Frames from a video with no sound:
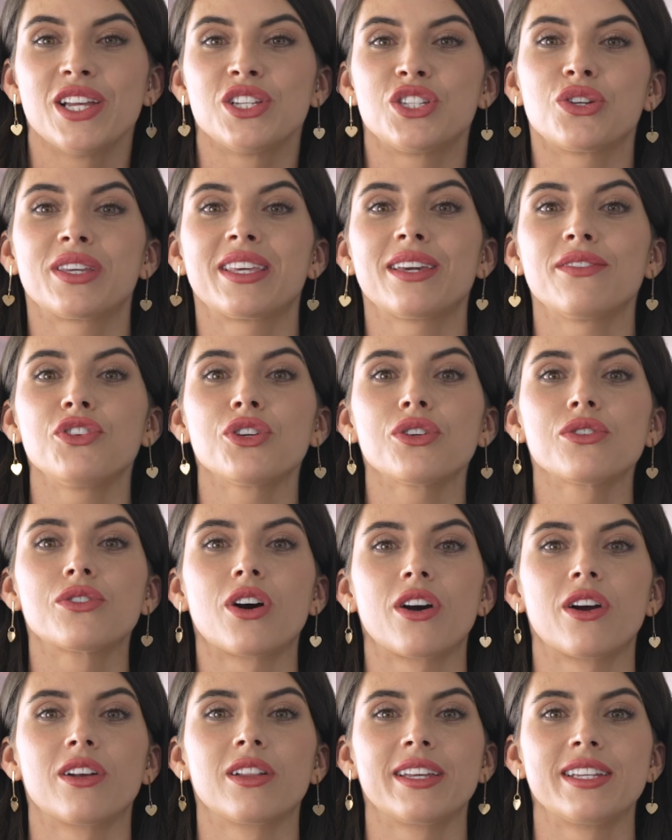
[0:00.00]
To give your
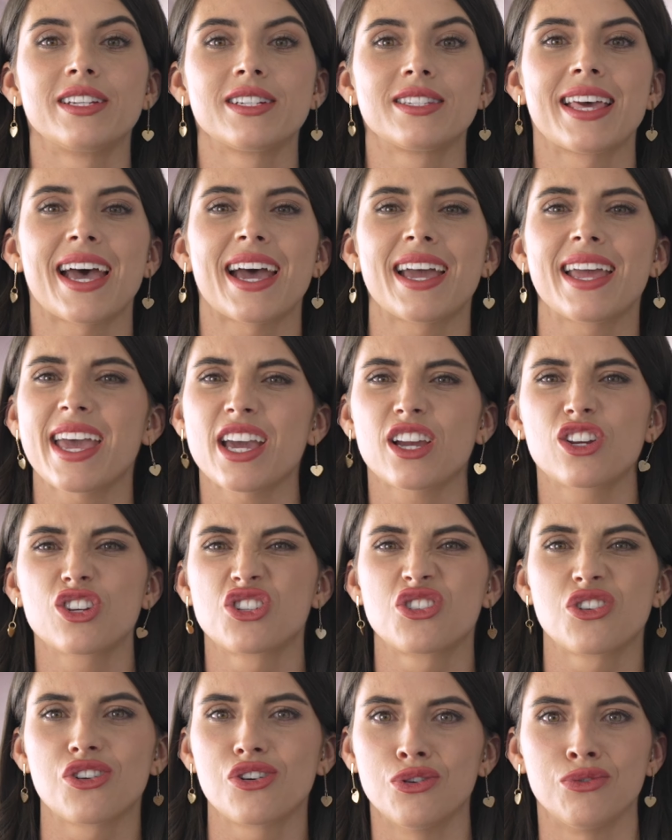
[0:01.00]
garland that
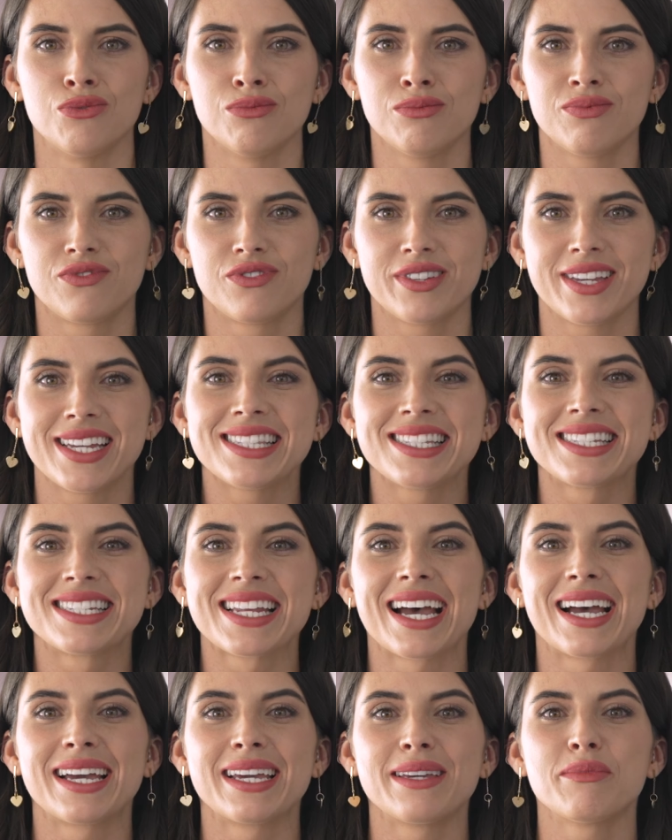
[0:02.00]
extra oomph, it's
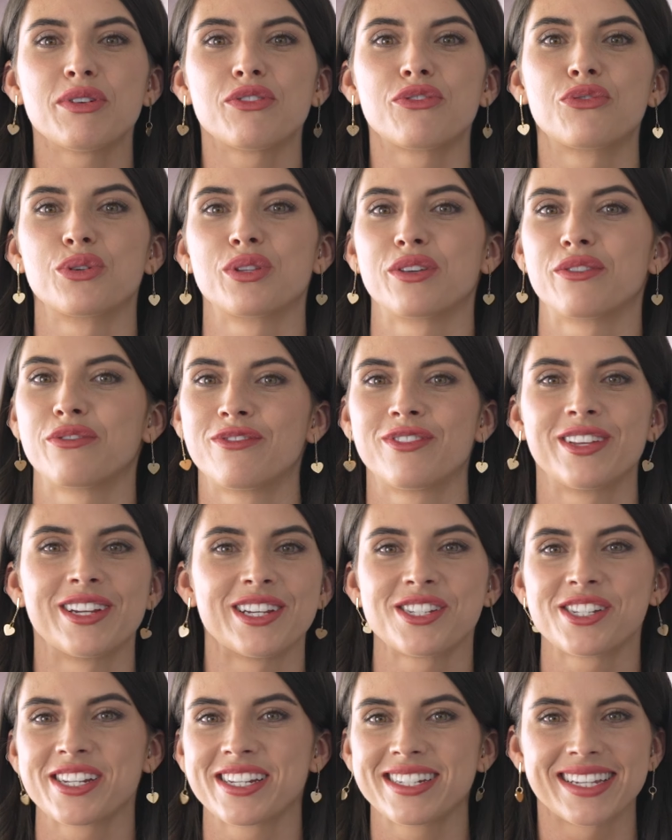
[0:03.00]
time for the
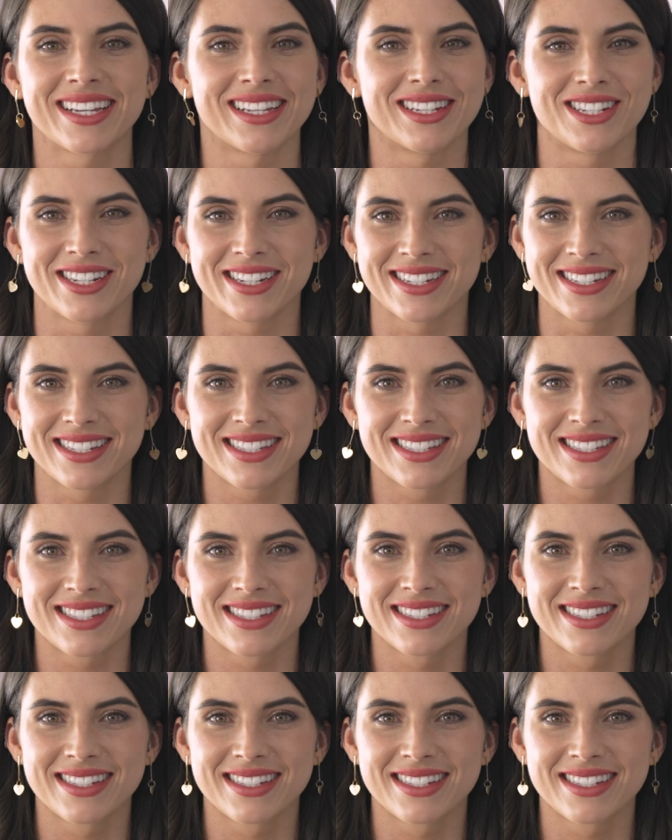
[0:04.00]
finishing touches.